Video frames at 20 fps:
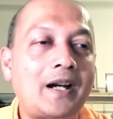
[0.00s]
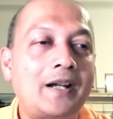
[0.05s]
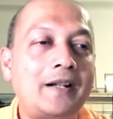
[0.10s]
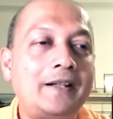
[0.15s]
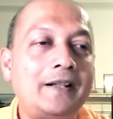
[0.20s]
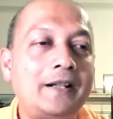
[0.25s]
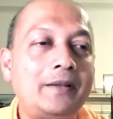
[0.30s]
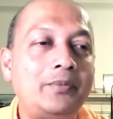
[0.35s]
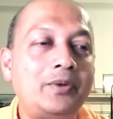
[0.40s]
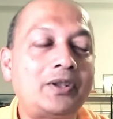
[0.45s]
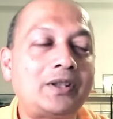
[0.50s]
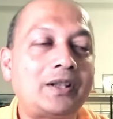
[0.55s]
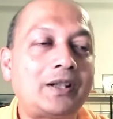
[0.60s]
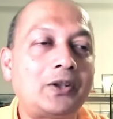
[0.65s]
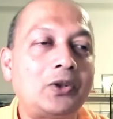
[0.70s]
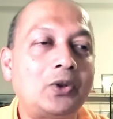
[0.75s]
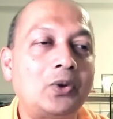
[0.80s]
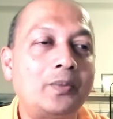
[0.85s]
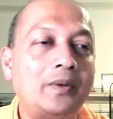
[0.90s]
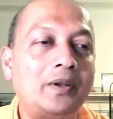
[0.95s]
unlimited
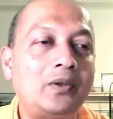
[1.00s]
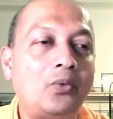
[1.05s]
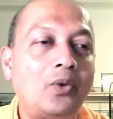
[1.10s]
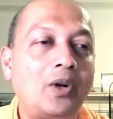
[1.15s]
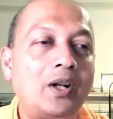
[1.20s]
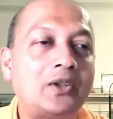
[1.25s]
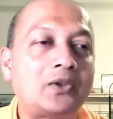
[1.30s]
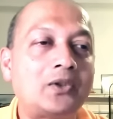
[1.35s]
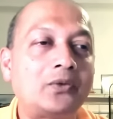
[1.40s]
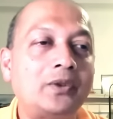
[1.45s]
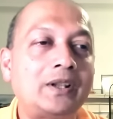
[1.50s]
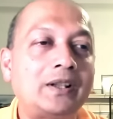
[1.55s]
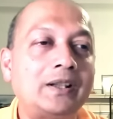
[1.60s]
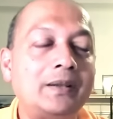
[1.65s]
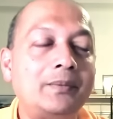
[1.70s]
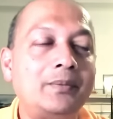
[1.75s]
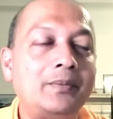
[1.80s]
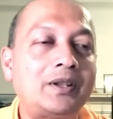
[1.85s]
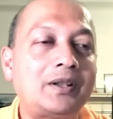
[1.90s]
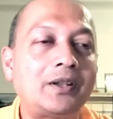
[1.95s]
human wants with
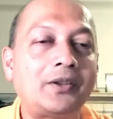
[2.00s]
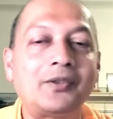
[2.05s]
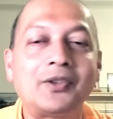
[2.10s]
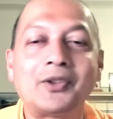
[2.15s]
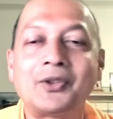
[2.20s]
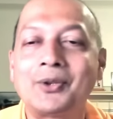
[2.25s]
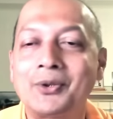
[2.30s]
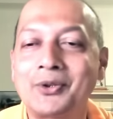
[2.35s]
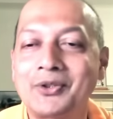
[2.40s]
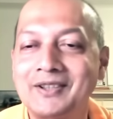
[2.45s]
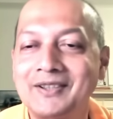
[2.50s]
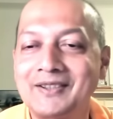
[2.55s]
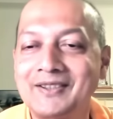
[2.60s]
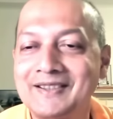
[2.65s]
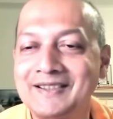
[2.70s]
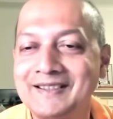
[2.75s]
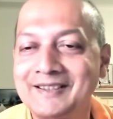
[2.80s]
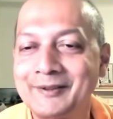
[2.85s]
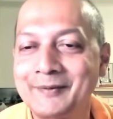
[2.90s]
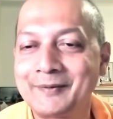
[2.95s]
limited resources.